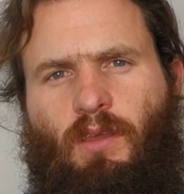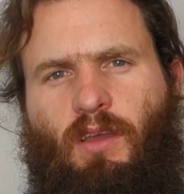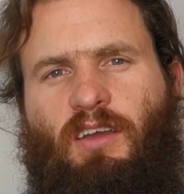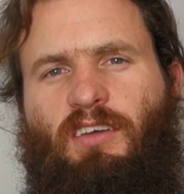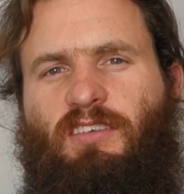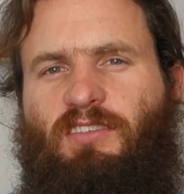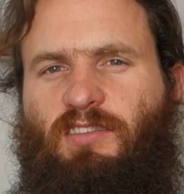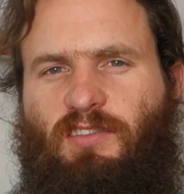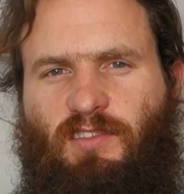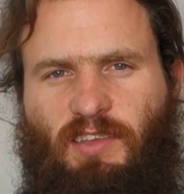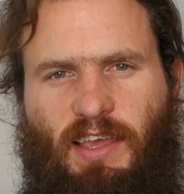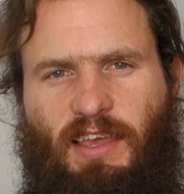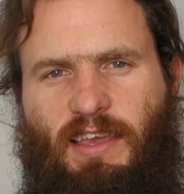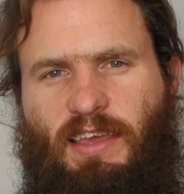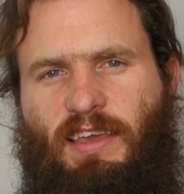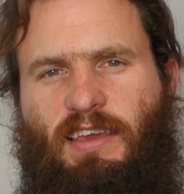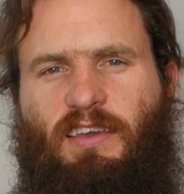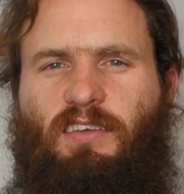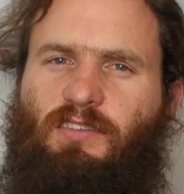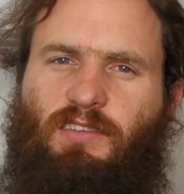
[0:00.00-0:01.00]

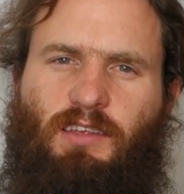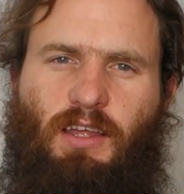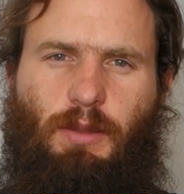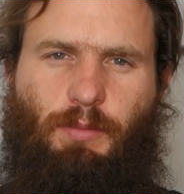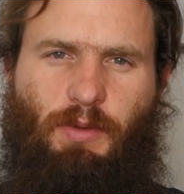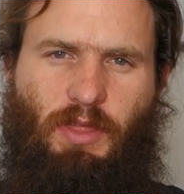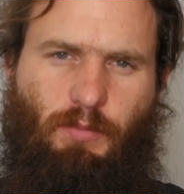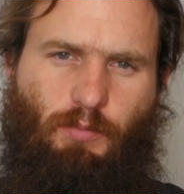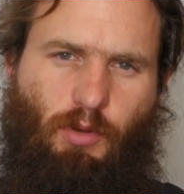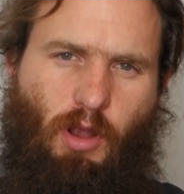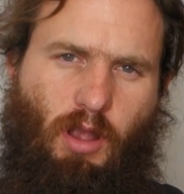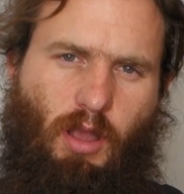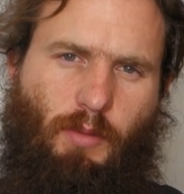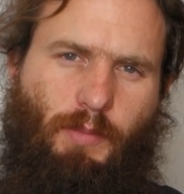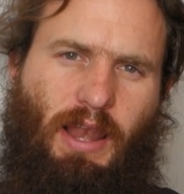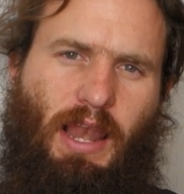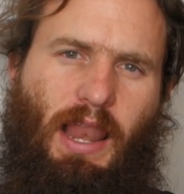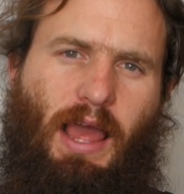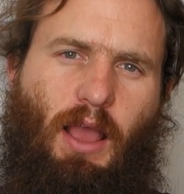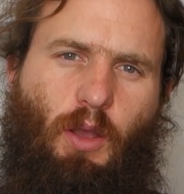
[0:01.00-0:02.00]
C is going to be the programming
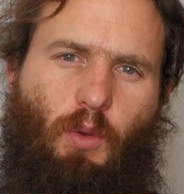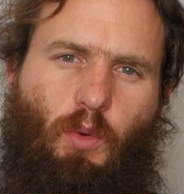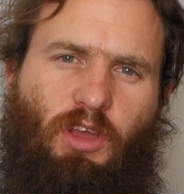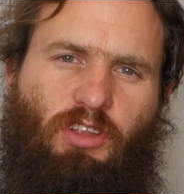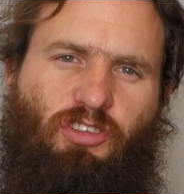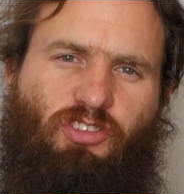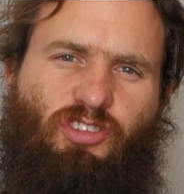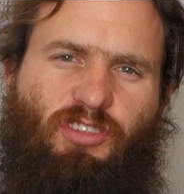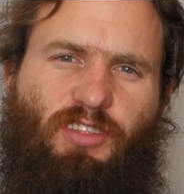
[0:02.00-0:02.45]
language,